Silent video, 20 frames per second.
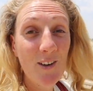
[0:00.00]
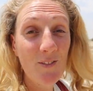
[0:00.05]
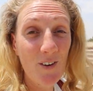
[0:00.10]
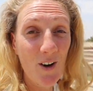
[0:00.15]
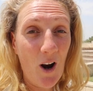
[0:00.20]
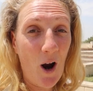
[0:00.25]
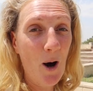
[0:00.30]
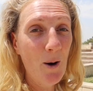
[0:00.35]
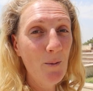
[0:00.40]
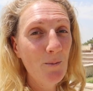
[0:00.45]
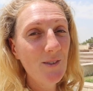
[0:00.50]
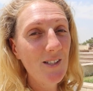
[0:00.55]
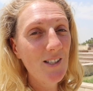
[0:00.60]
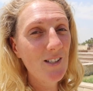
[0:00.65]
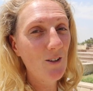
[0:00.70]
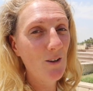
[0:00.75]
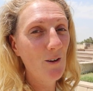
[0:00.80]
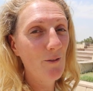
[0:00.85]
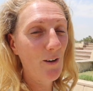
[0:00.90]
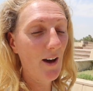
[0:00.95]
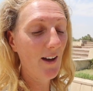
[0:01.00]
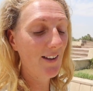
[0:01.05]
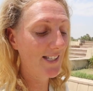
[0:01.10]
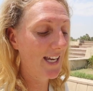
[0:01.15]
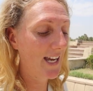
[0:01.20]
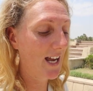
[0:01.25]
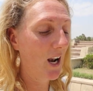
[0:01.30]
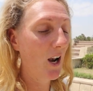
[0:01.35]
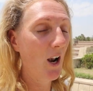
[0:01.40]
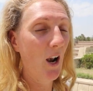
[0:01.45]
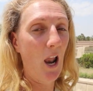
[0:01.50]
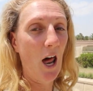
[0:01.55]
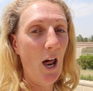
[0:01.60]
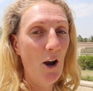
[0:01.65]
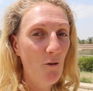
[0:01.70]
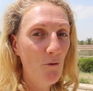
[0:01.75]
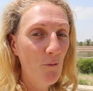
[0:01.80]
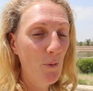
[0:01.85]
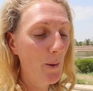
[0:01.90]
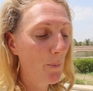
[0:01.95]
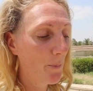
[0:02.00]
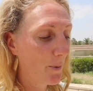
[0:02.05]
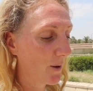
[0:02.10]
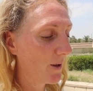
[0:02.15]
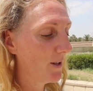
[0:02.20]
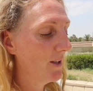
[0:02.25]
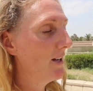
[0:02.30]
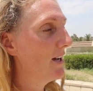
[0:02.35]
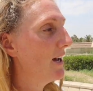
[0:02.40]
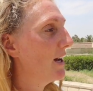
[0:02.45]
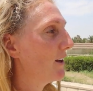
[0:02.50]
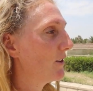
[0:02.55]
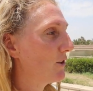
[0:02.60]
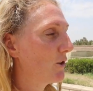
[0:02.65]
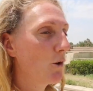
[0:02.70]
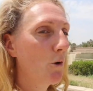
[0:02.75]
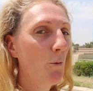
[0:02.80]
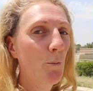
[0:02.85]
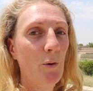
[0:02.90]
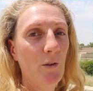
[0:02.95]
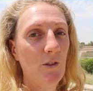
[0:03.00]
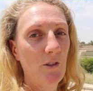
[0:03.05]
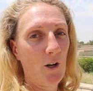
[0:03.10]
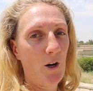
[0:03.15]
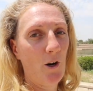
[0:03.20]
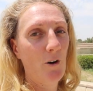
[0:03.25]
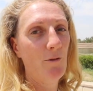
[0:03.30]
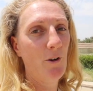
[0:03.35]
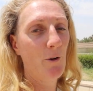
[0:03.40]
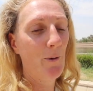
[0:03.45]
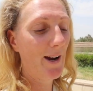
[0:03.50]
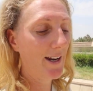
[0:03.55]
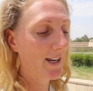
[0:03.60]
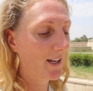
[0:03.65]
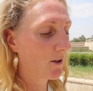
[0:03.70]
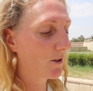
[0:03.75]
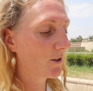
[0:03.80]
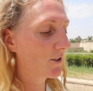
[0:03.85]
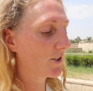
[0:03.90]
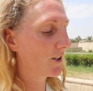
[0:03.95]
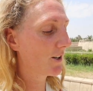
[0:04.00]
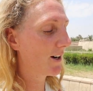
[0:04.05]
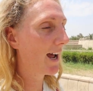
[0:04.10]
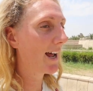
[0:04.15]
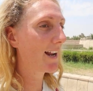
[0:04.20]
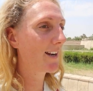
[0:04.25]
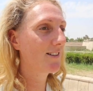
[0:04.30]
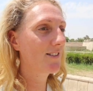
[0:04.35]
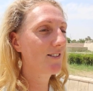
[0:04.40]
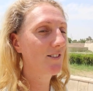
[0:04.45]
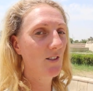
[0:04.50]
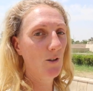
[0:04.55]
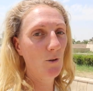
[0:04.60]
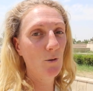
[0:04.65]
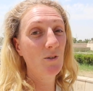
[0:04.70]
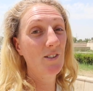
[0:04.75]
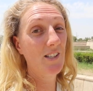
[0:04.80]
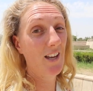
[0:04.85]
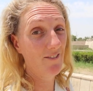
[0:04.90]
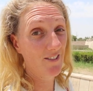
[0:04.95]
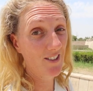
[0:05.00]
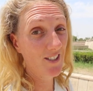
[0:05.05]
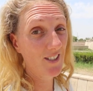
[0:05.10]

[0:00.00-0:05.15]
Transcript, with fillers: different arms. It's going to take a lot of people to preserve Iraqi culture and to save